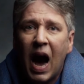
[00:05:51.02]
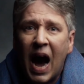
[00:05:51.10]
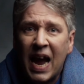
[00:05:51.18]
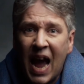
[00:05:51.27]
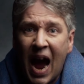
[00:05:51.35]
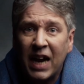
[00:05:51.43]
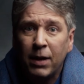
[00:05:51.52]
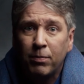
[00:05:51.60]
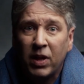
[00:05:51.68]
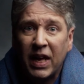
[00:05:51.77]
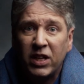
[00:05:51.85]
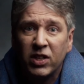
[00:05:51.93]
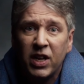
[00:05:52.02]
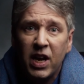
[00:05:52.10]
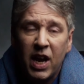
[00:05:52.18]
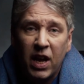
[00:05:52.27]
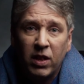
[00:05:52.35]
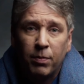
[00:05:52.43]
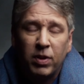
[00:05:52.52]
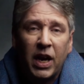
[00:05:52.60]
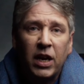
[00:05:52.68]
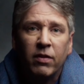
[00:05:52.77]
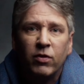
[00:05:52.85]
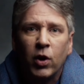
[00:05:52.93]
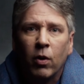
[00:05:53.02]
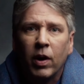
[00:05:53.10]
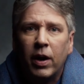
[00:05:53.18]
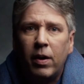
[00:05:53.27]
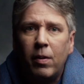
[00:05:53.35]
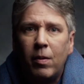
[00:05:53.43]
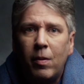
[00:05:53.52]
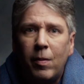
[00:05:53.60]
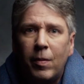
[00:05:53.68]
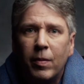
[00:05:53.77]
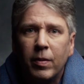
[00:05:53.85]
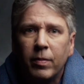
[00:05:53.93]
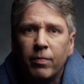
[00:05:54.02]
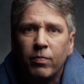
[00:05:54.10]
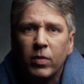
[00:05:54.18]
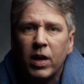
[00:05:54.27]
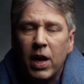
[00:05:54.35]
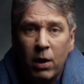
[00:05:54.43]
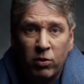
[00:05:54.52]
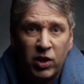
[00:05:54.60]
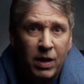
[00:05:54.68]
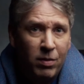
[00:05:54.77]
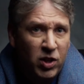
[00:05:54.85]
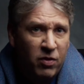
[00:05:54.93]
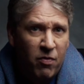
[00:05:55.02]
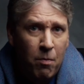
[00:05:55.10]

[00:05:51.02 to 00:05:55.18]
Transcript: I had it placed in the plain of Dura. It was an image of